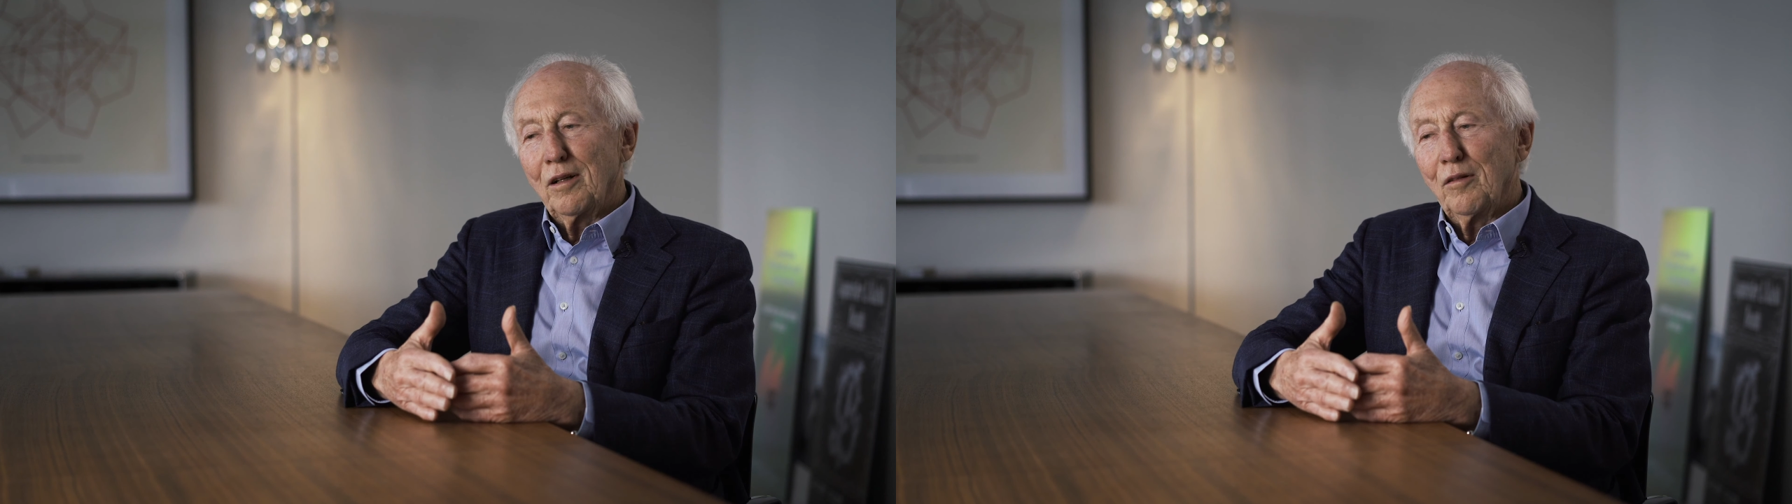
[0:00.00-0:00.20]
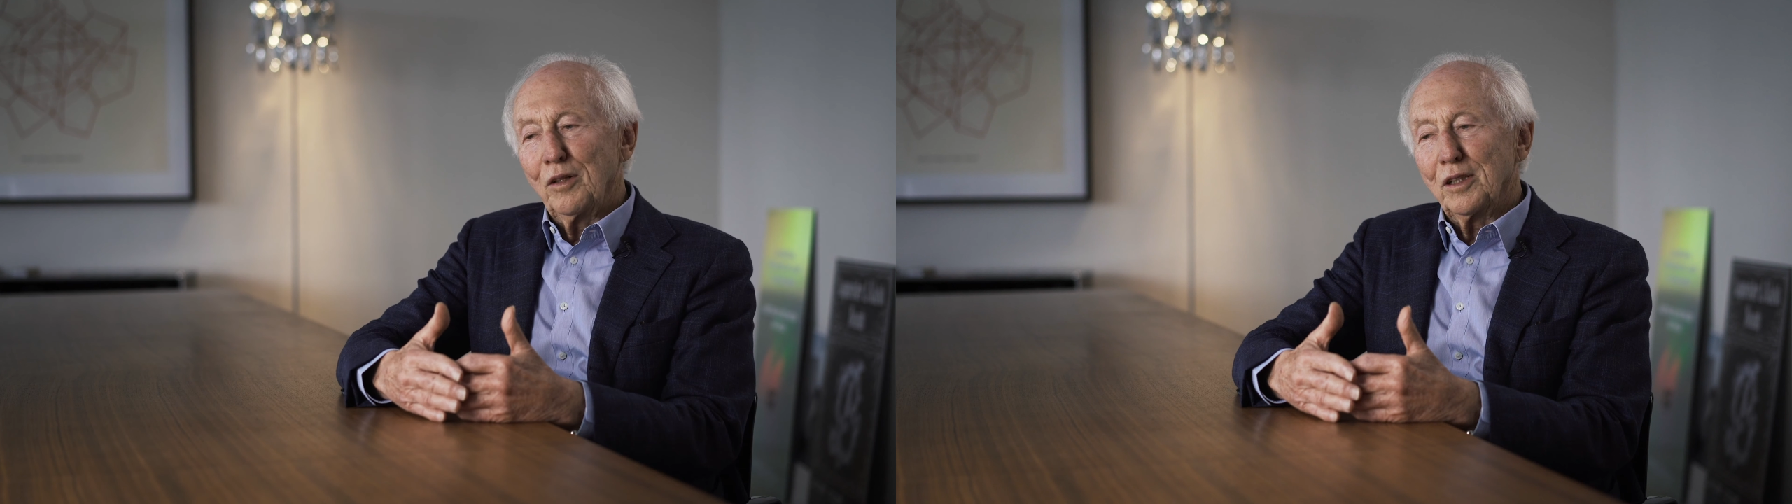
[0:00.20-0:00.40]

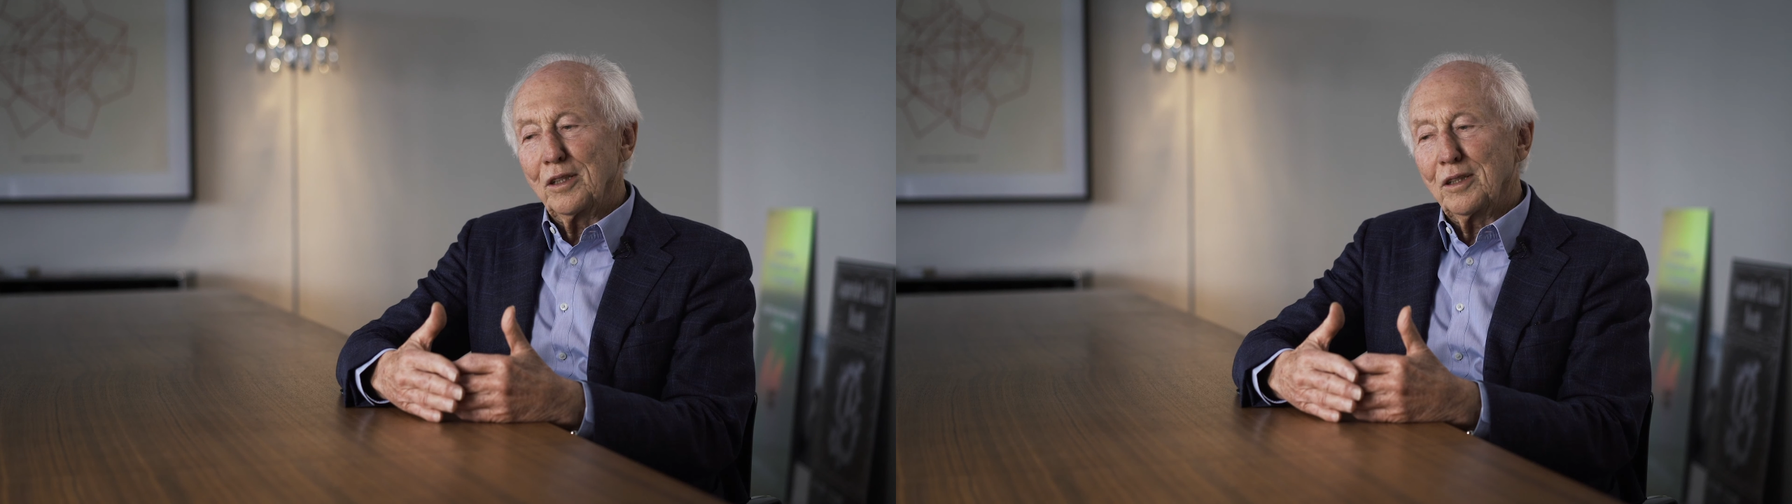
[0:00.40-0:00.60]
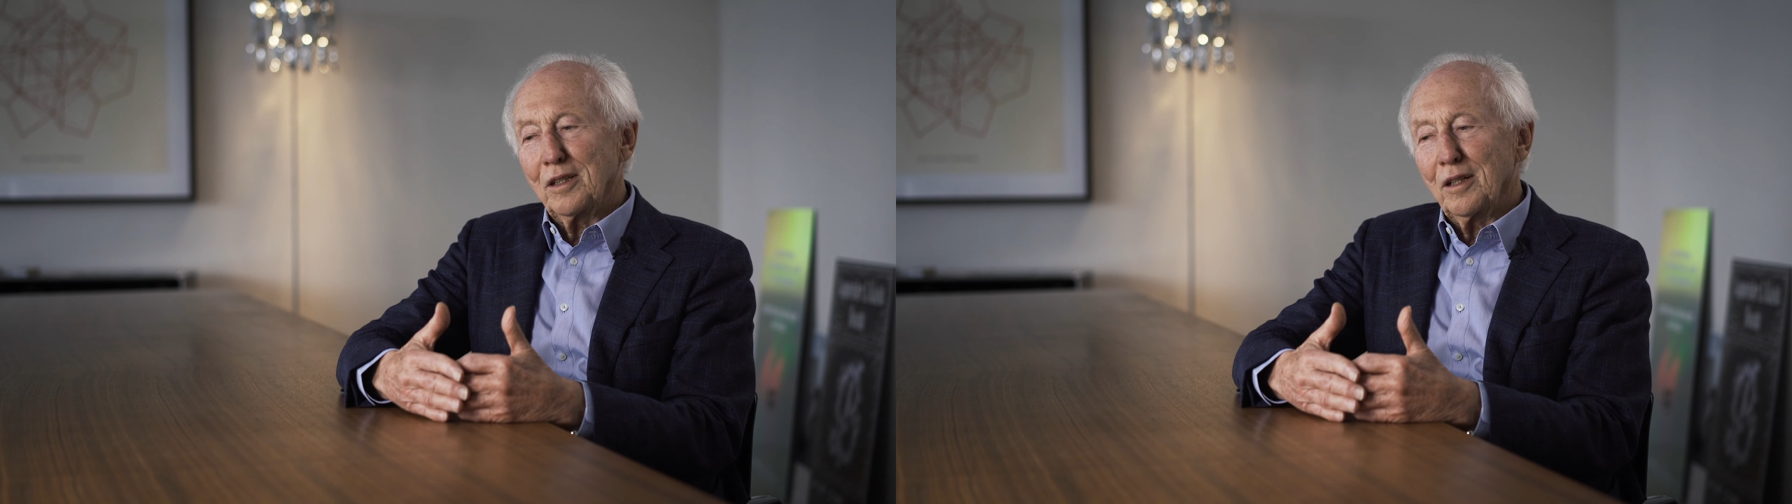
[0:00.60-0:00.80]

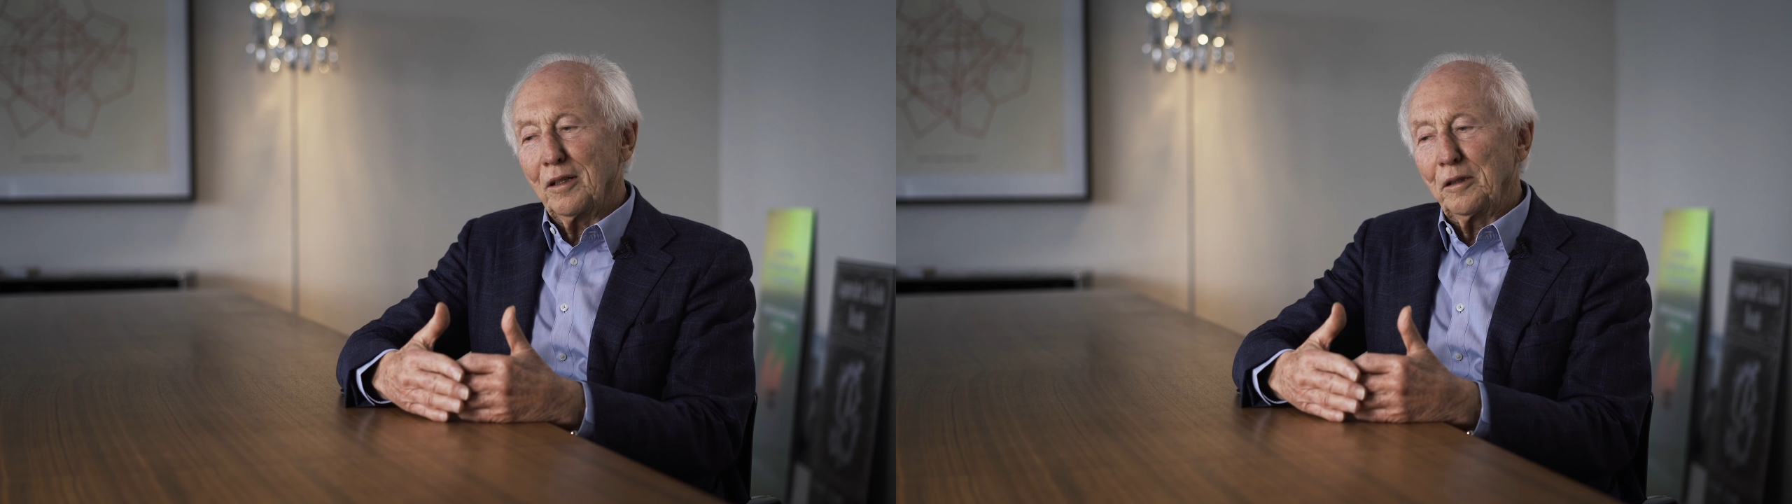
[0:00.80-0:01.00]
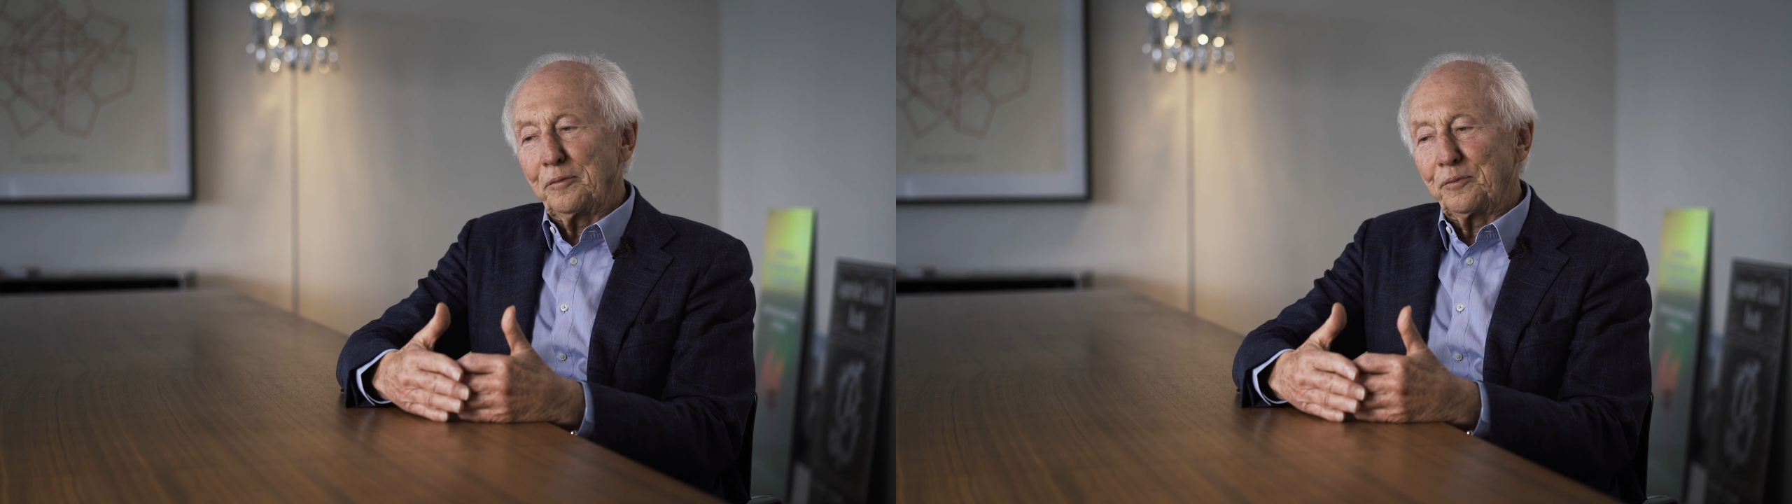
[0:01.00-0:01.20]
with
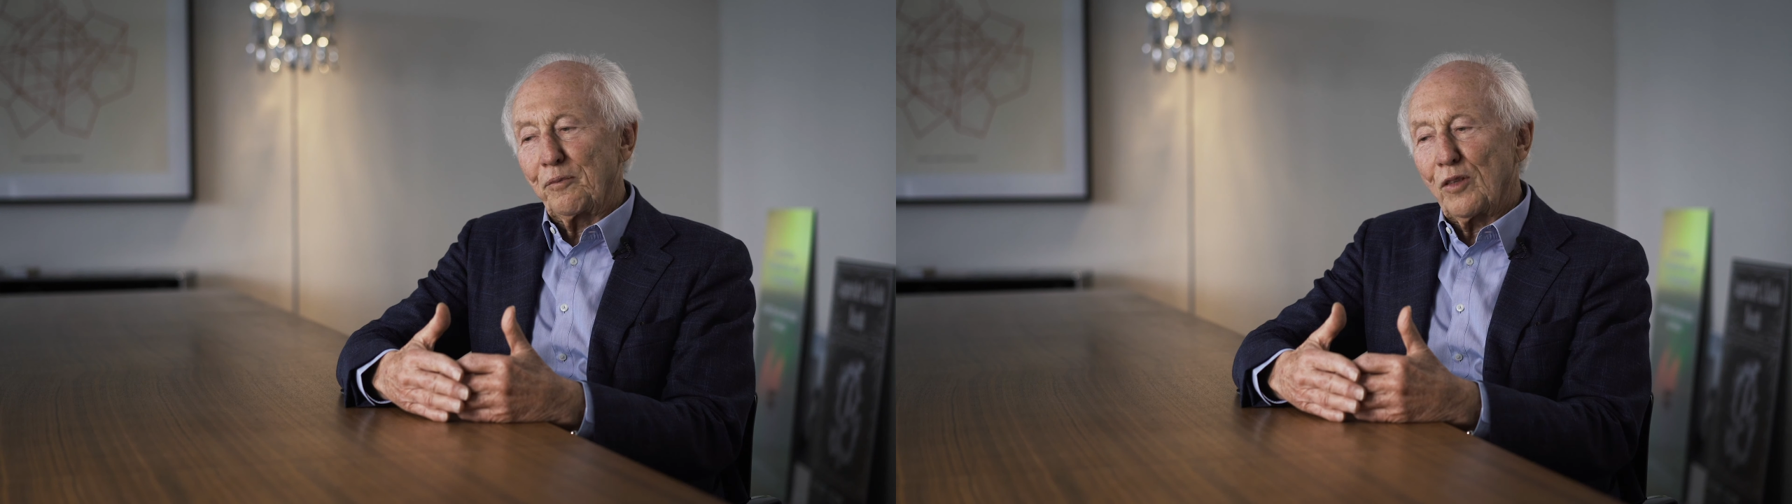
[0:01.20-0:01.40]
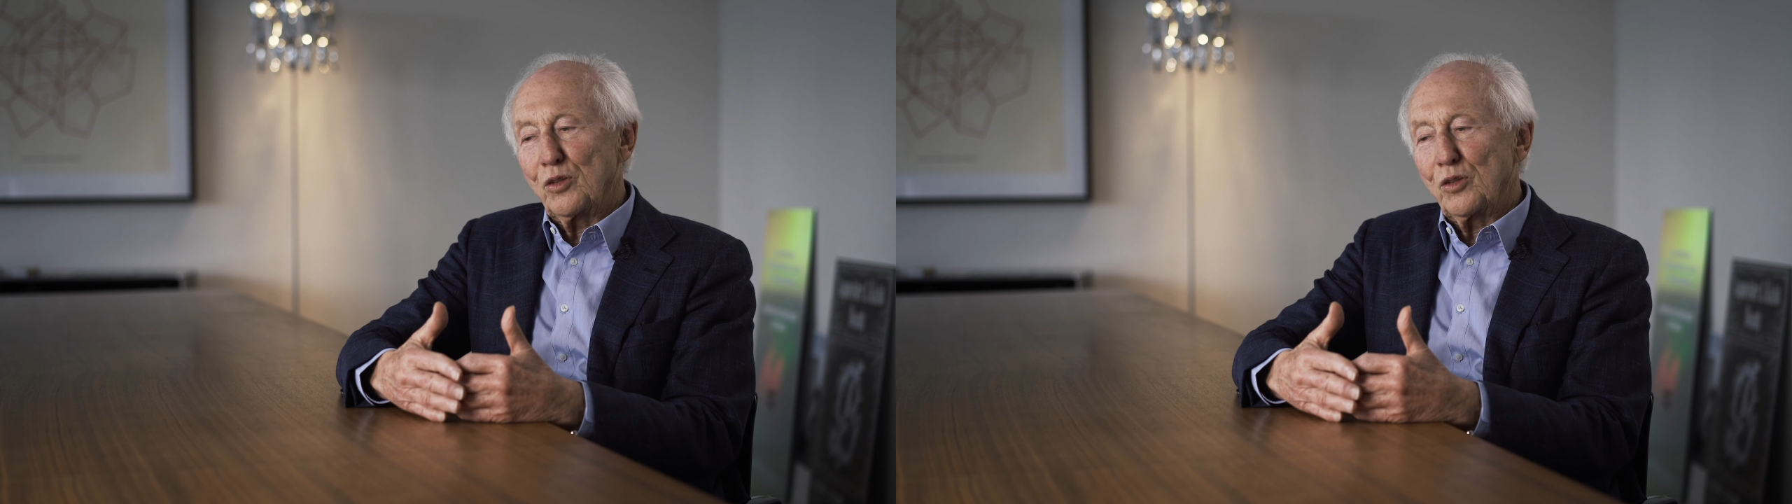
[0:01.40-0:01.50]
um,